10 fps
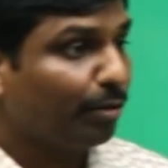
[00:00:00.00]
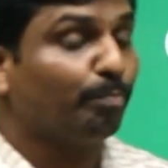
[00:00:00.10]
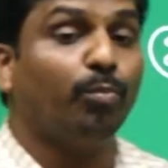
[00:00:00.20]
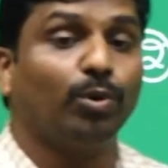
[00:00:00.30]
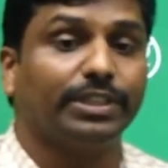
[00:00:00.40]

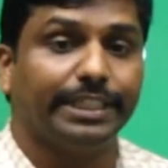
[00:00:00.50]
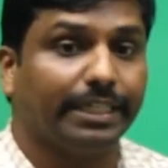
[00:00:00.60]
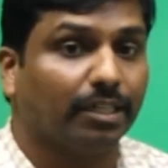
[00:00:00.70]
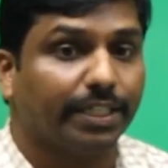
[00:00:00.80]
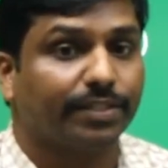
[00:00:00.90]
book the
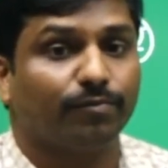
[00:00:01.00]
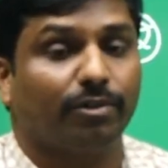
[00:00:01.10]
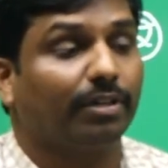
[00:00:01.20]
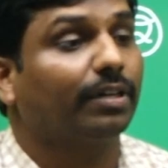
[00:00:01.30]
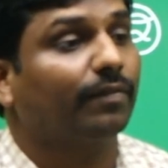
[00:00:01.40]
tickets
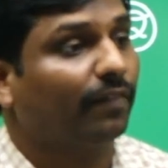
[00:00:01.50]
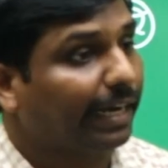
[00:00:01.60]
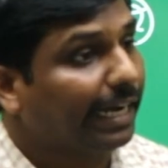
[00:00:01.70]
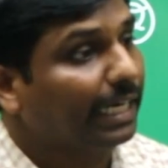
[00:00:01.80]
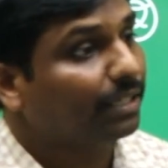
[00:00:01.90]
for
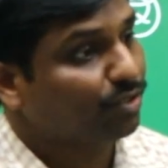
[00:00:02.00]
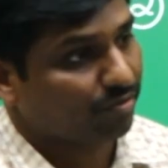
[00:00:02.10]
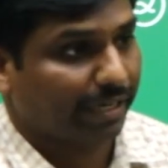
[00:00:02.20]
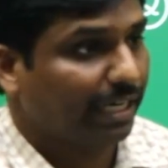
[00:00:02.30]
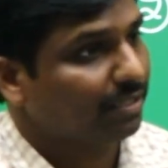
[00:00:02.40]
flights,
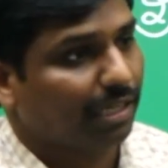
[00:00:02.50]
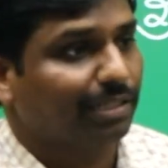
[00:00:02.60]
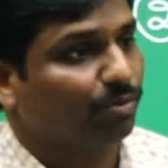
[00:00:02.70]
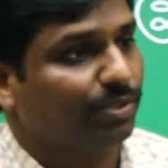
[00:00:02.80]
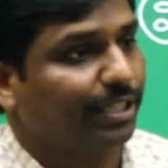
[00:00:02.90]
trains, all those
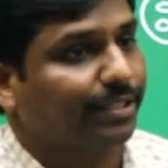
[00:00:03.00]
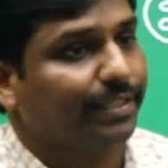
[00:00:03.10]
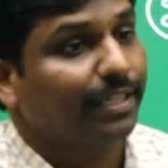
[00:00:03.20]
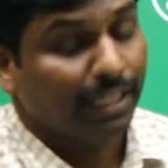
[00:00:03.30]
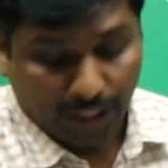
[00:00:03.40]
things.
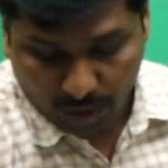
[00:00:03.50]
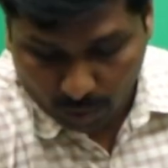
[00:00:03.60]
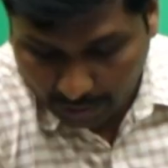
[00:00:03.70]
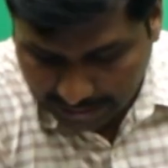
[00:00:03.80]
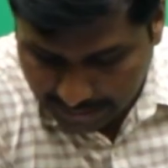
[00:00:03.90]
So
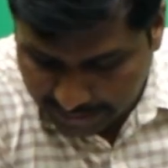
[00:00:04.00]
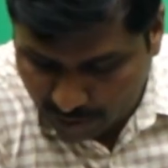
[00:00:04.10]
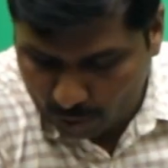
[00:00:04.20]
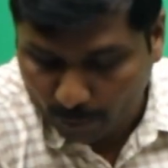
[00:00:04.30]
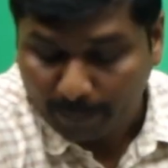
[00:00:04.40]

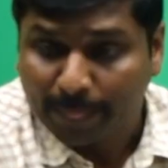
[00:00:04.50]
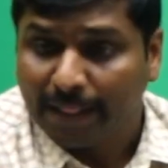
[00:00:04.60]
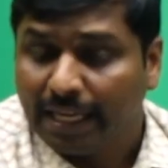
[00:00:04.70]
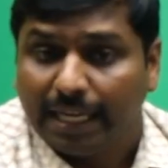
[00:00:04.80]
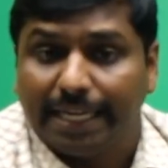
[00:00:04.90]
Ixigo
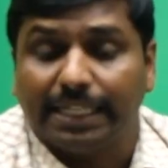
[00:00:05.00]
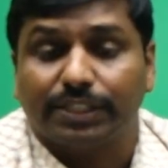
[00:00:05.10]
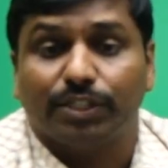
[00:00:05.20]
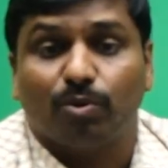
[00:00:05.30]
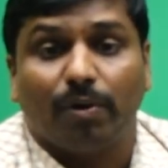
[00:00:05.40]

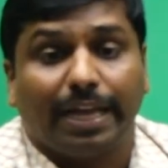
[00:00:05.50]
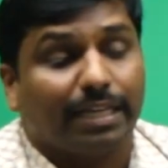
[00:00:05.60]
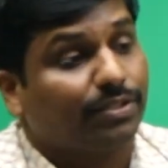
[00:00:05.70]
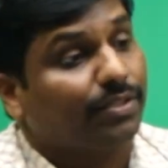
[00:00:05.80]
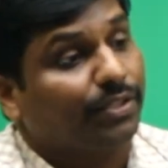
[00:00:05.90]

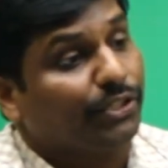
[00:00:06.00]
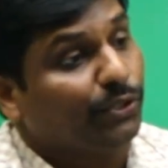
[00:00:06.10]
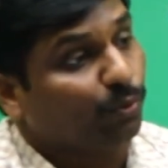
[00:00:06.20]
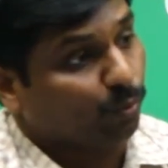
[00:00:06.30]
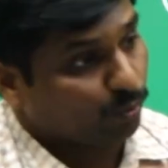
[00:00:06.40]
has
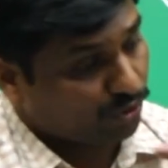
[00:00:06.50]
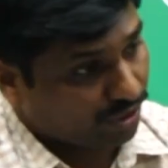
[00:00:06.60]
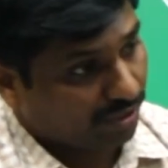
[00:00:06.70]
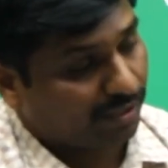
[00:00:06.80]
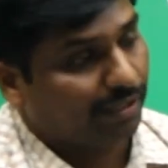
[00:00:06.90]
used
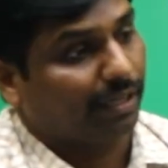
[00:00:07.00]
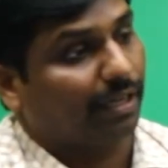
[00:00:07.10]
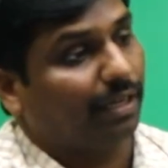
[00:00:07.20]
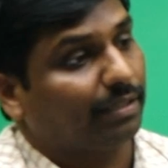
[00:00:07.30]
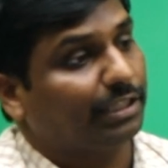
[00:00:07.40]

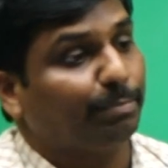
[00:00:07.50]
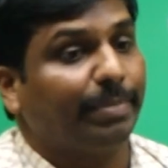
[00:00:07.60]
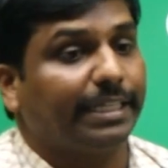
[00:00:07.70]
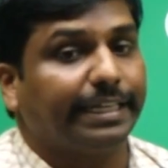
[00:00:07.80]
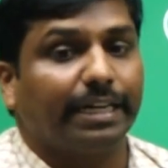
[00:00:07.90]
the big
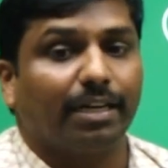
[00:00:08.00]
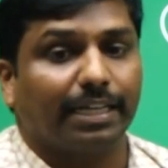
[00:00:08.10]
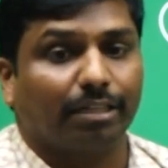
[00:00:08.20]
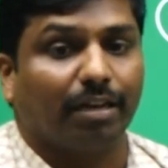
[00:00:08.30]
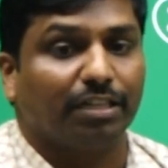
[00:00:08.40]
data
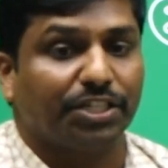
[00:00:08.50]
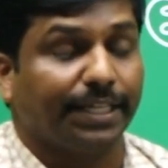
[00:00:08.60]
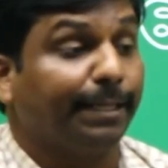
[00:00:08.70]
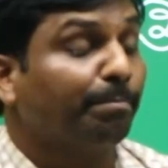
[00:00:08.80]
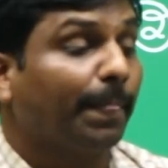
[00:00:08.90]
technology,
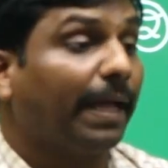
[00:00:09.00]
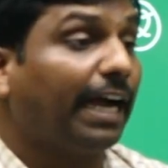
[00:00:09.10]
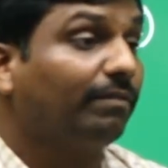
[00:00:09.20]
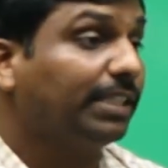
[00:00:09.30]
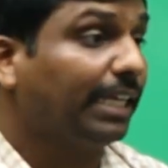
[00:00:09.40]
and
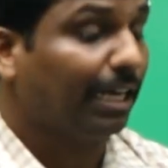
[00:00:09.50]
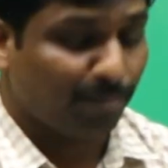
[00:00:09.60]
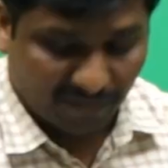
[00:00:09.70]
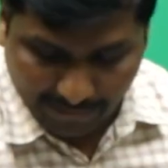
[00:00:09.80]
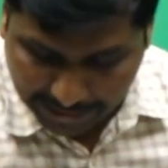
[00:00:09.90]
with the help of
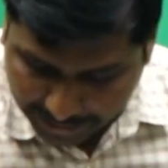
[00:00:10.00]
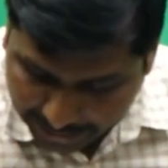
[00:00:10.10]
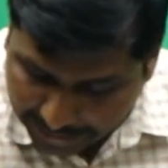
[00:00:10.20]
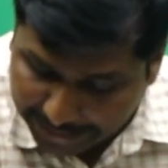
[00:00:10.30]
it, it